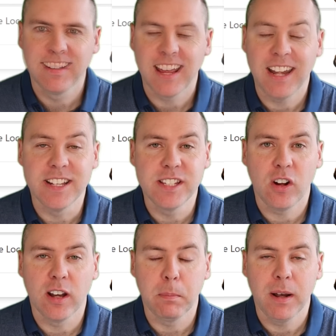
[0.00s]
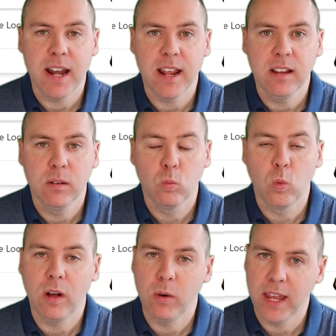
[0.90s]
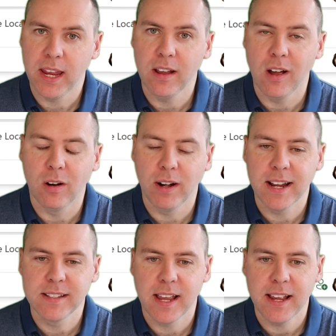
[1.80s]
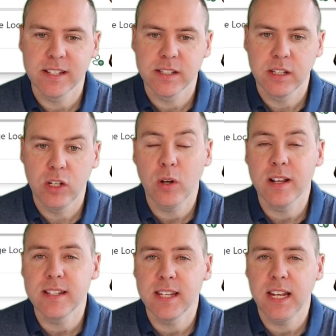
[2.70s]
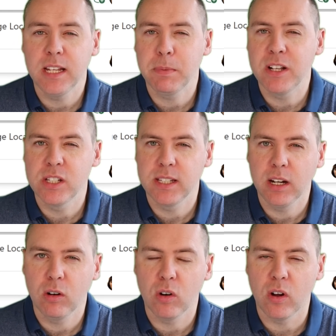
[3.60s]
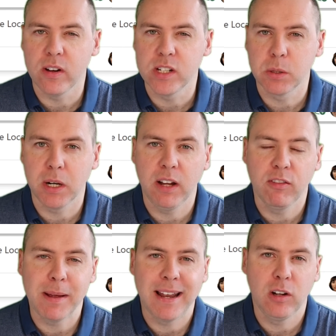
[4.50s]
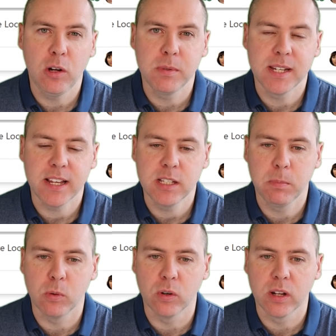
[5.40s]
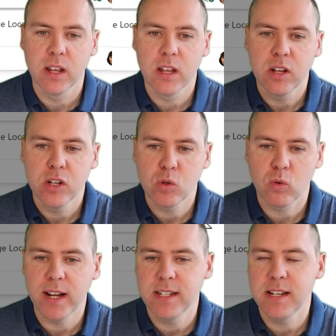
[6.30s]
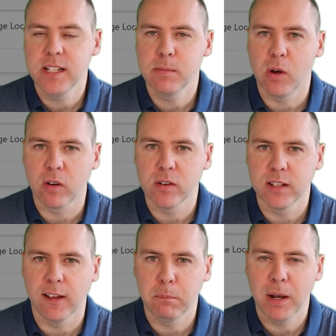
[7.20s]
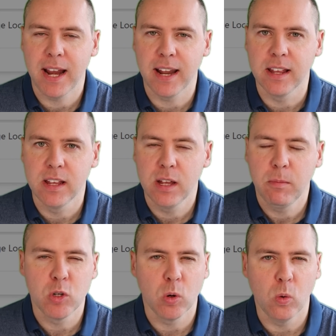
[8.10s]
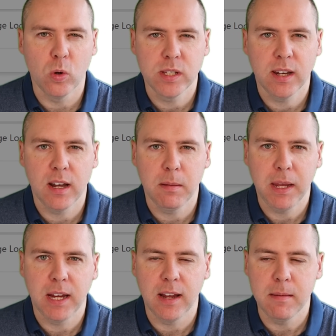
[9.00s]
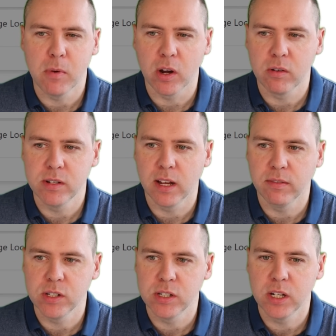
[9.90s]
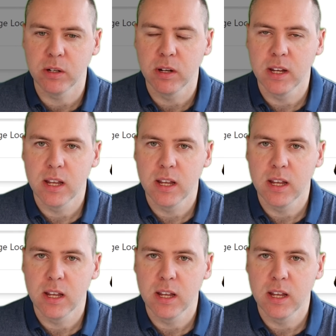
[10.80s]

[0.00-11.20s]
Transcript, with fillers: And inside the planner, while here are our tasks, you can see it's been synchronized directly from our loop task board straight into Microsoft Planner, which will also then appear in Microsoft To Do.